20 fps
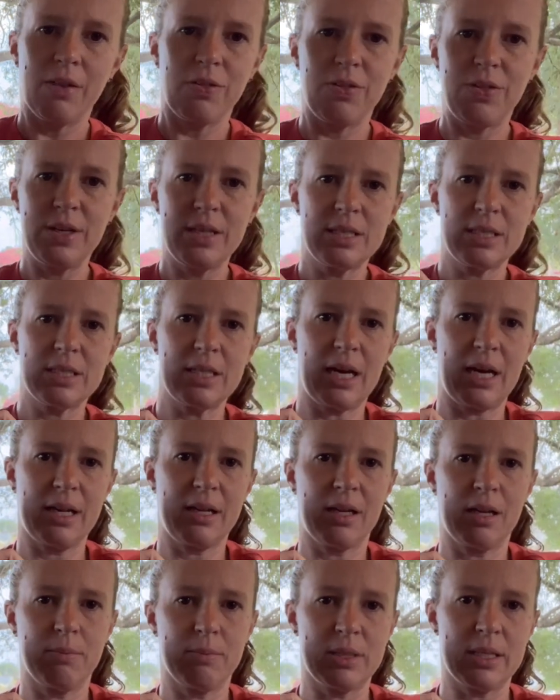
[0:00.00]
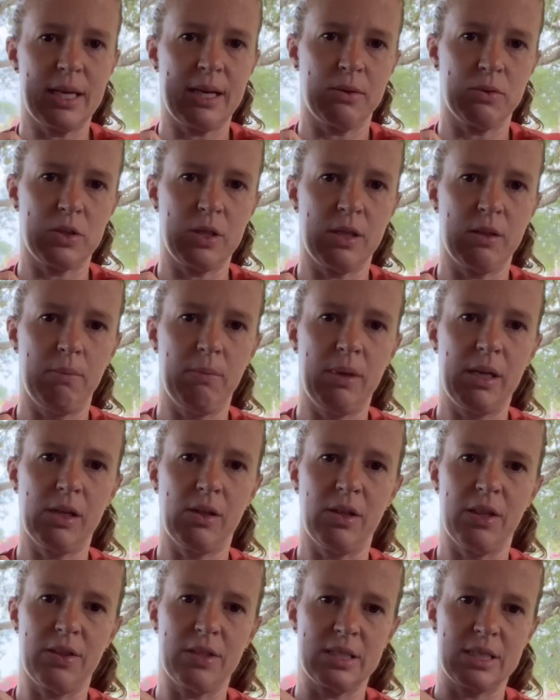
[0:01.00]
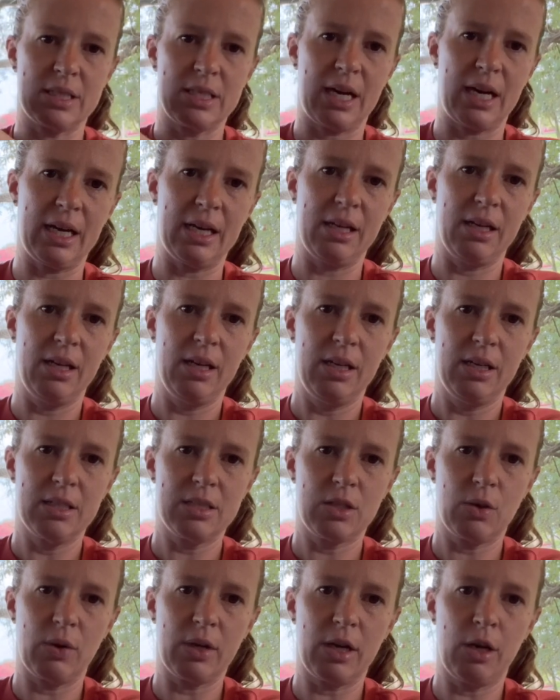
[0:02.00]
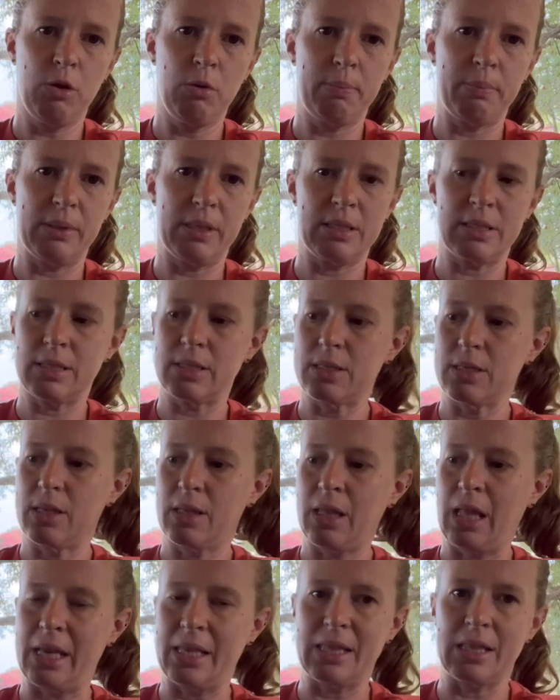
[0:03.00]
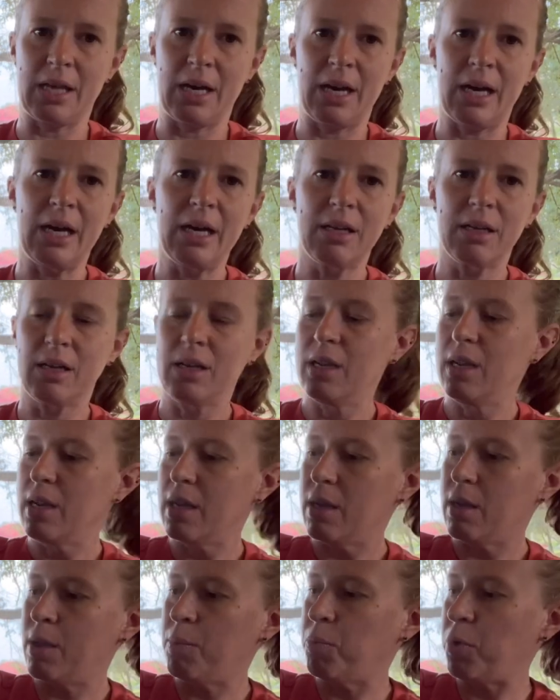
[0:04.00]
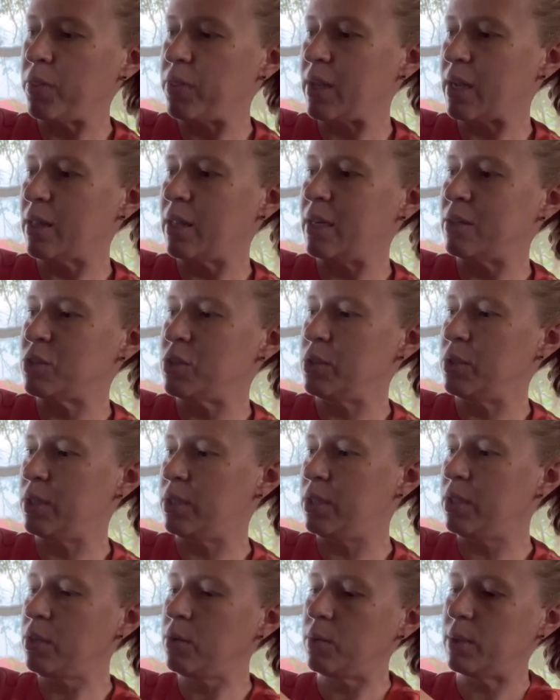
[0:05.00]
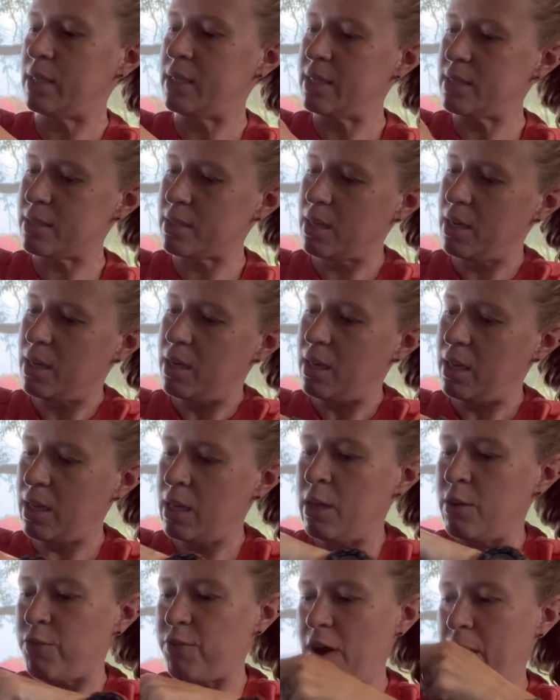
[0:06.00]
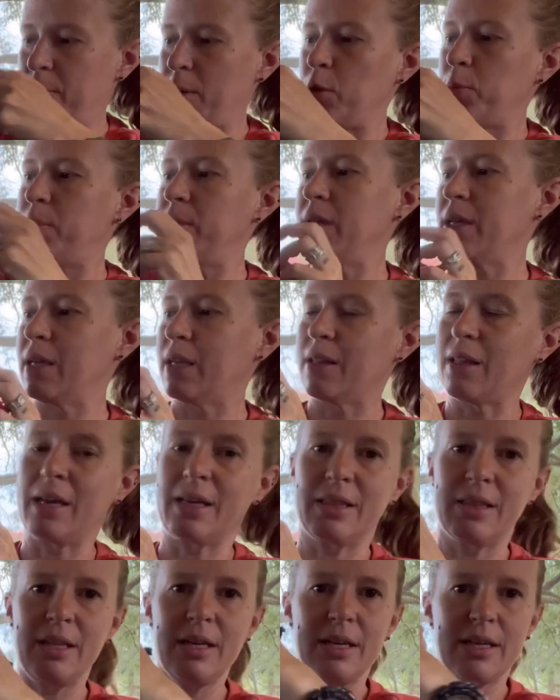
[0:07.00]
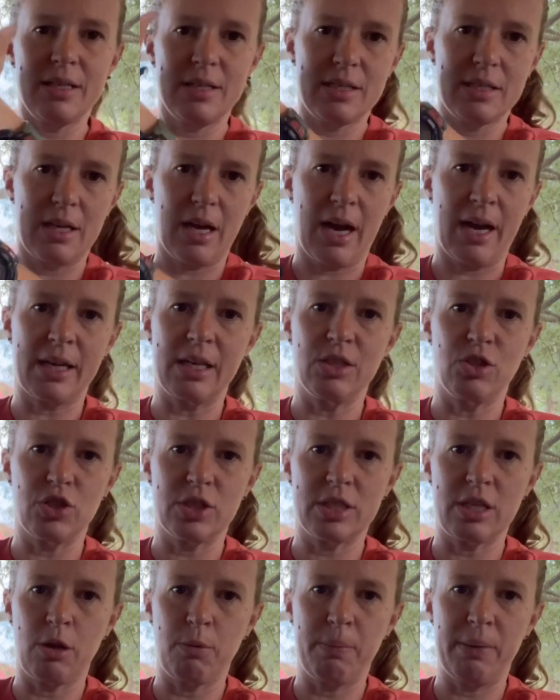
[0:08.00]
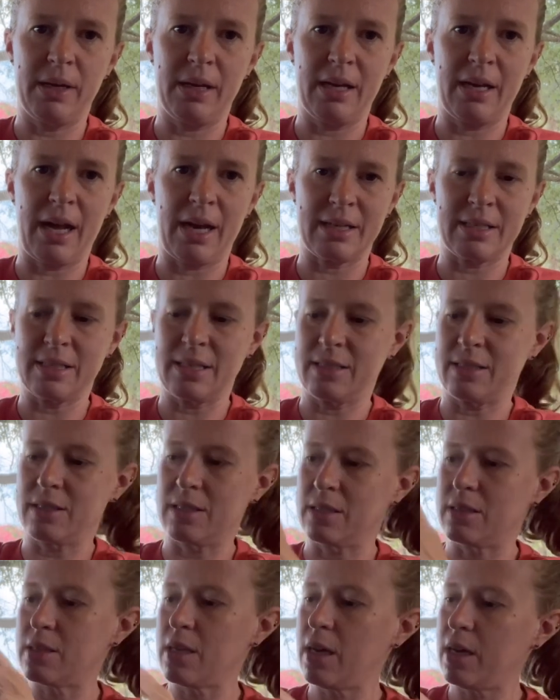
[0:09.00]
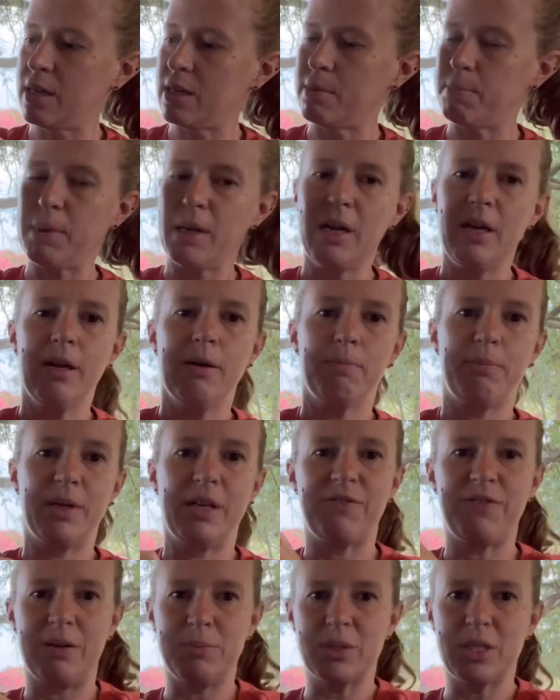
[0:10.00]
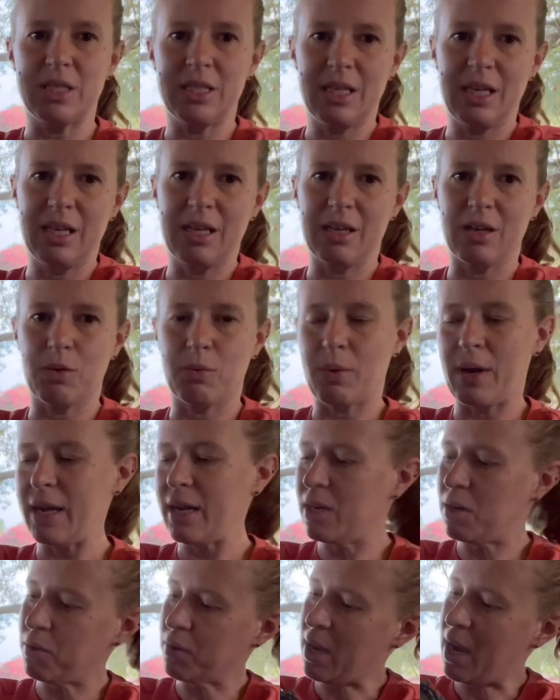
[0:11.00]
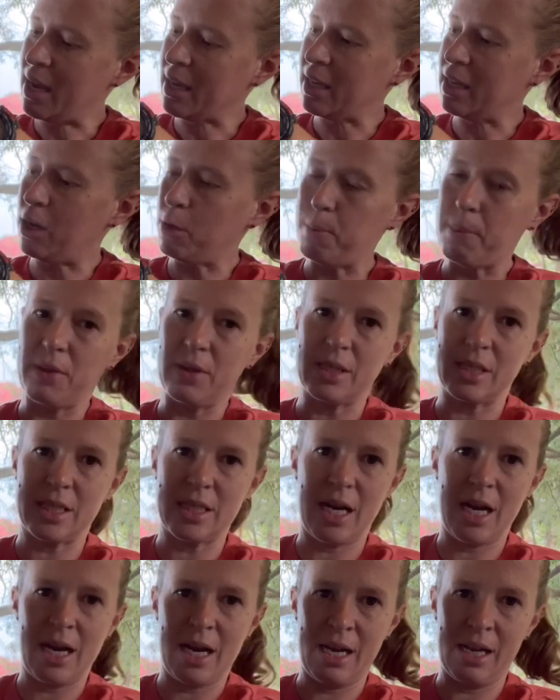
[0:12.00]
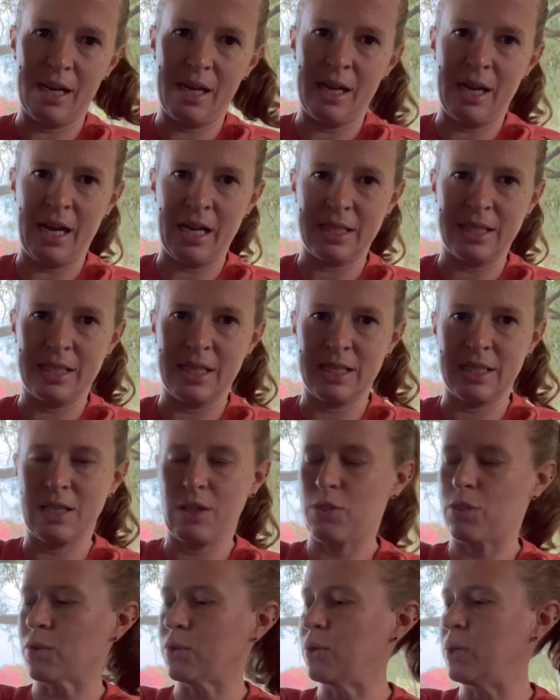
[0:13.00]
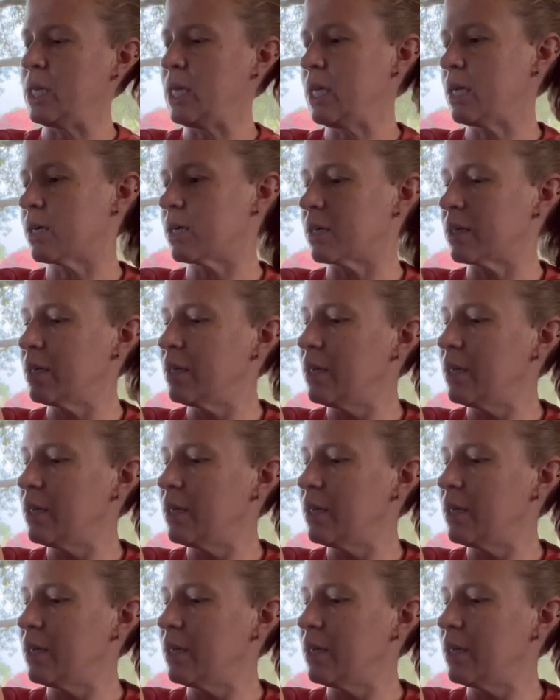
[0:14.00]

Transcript: This side comes down to the middle of the side. So it opens like that. And what that allows you to do is, if I'm opening it like this, I can just open it and access the top. But if I'm slinging it around, I can open the side and access it through here.